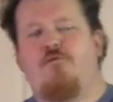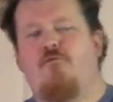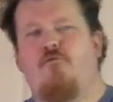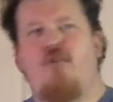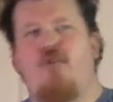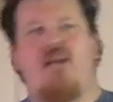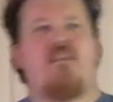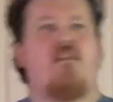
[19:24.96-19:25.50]

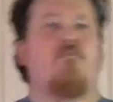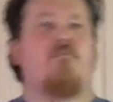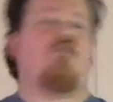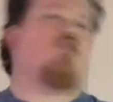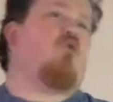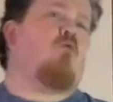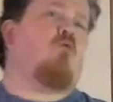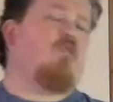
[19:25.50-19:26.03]
crack them a
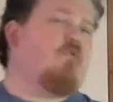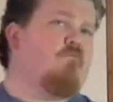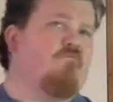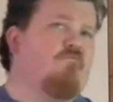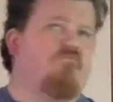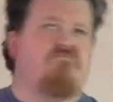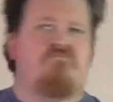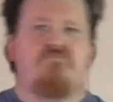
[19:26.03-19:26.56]
joke.
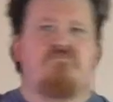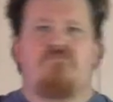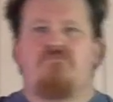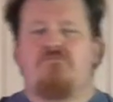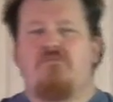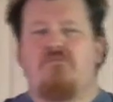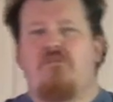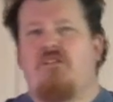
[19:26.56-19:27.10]

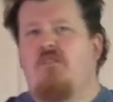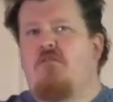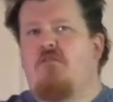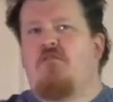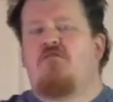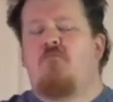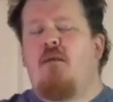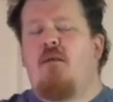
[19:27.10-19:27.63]
Who
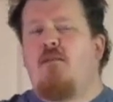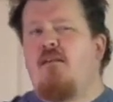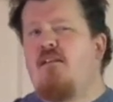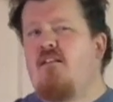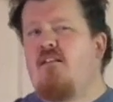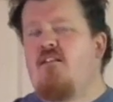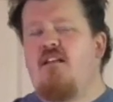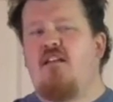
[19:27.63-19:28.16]
knows?
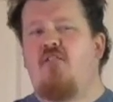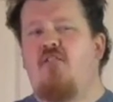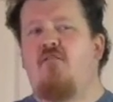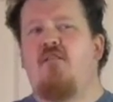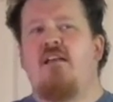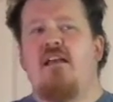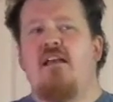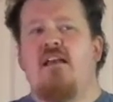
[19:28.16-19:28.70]
Maybe
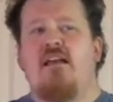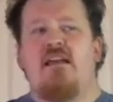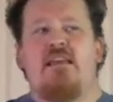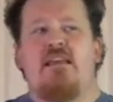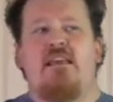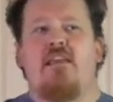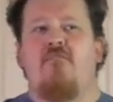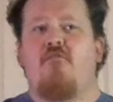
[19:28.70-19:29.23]
it'll
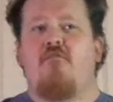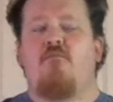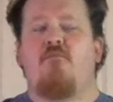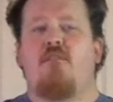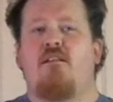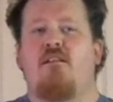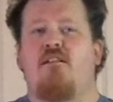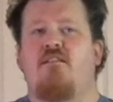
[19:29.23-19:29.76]
give them
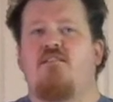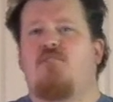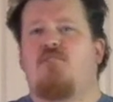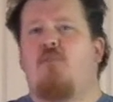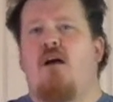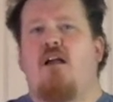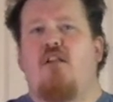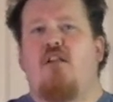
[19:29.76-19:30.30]
a
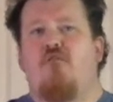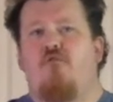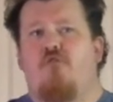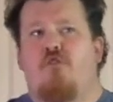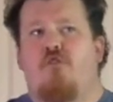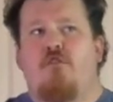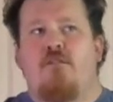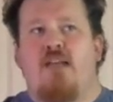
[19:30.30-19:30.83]
smile
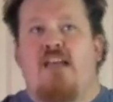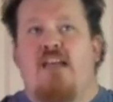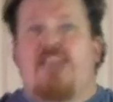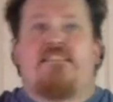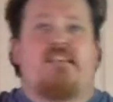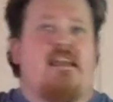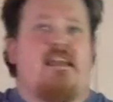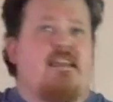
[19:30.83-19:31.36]
for a
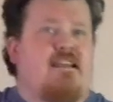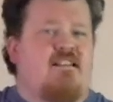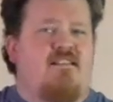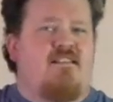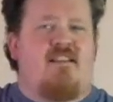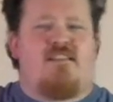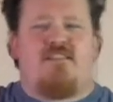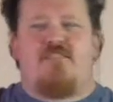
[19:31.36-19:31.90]
second.
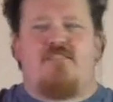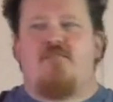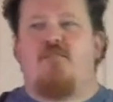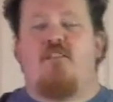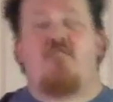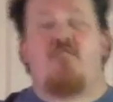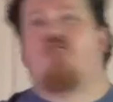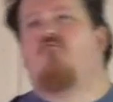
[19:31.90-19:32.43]

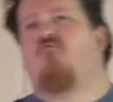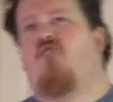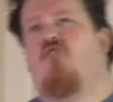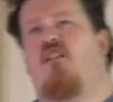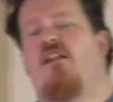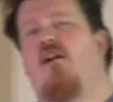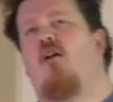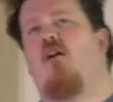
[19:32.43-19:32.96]
That's
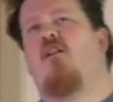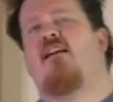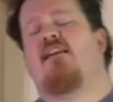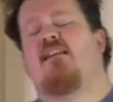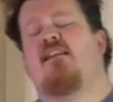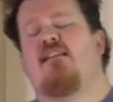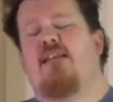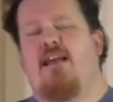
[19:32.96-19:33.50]
really all I
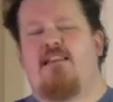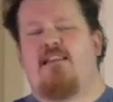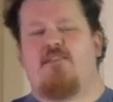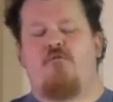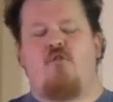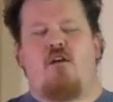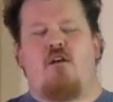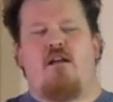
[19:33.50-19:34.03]
can ask
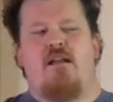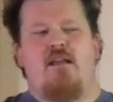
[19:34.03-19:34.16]
for.